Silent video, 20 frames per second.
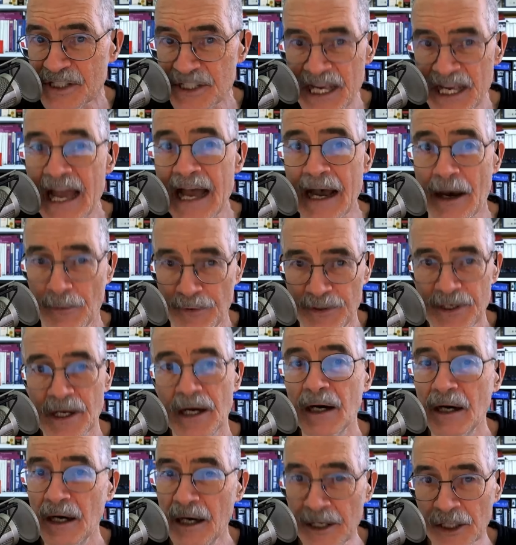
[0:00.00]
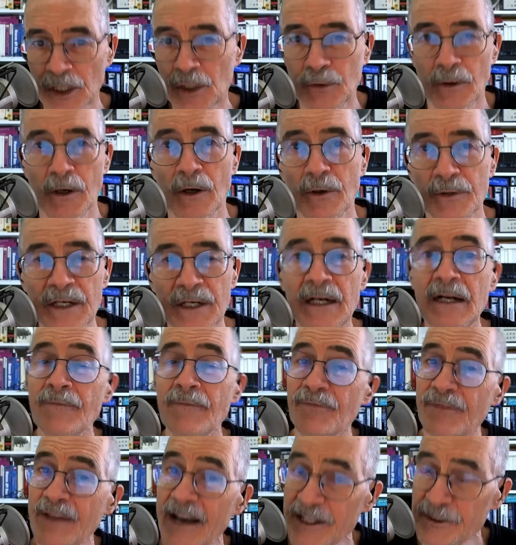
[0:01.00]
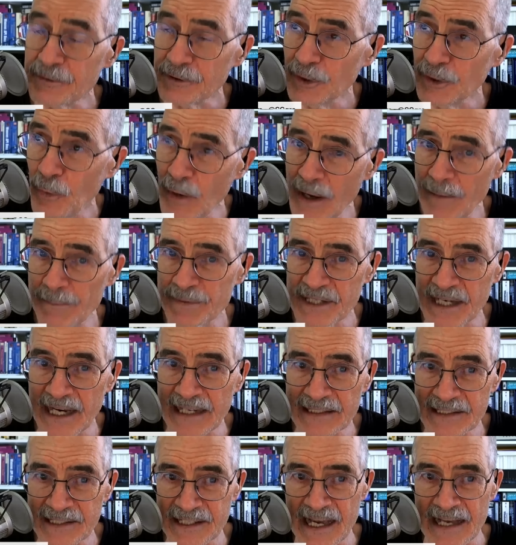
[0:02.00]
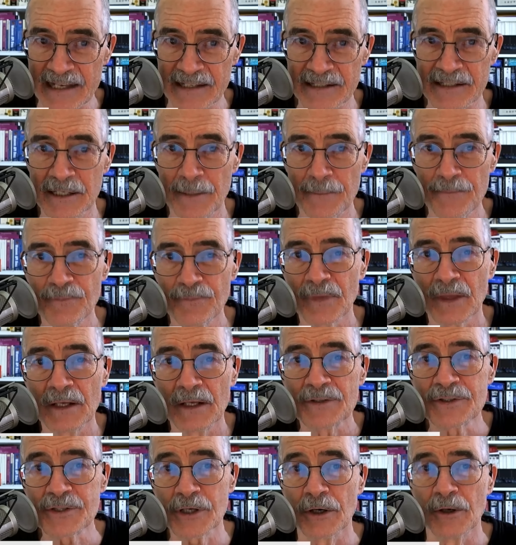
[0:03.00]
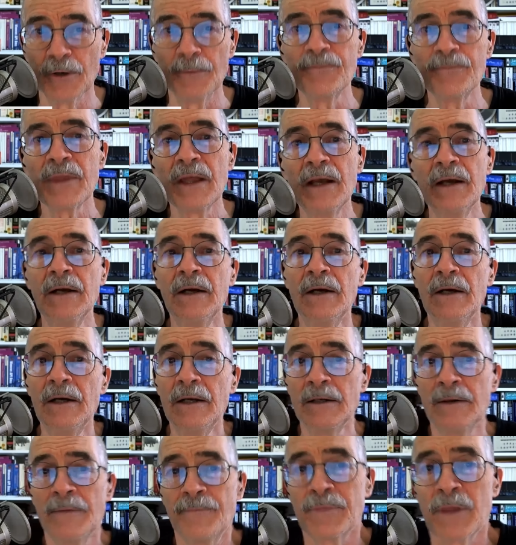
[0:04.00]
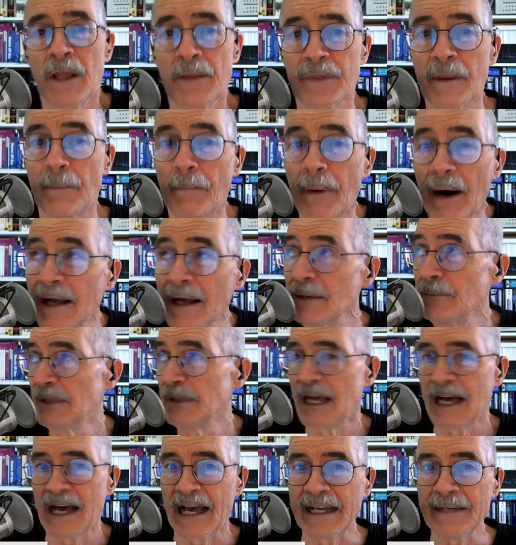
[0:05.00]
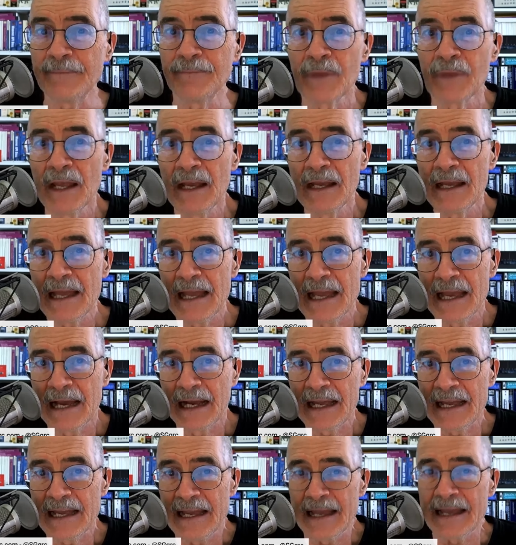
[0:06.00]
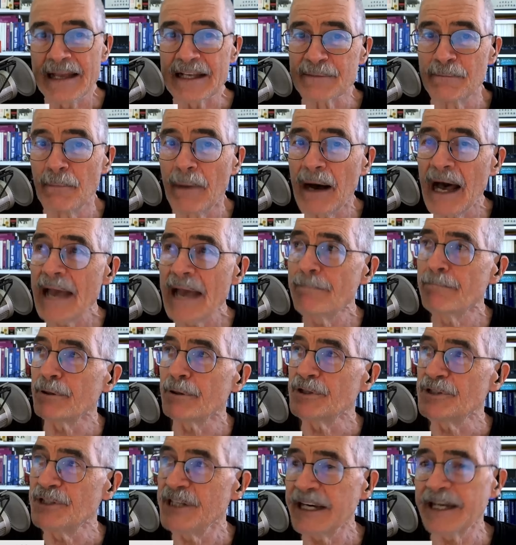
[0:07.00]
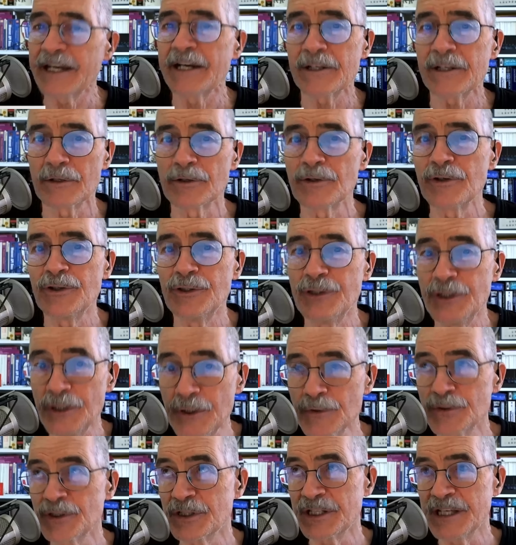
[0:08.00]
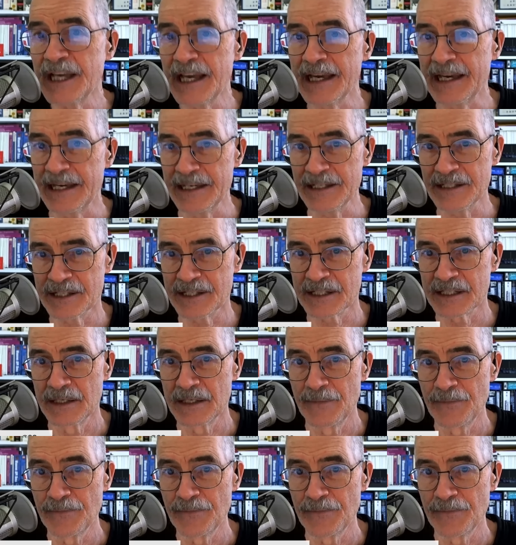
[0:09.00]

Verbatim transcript: sound, unquote. That's what the website says. So, the bottom line is my particular use case,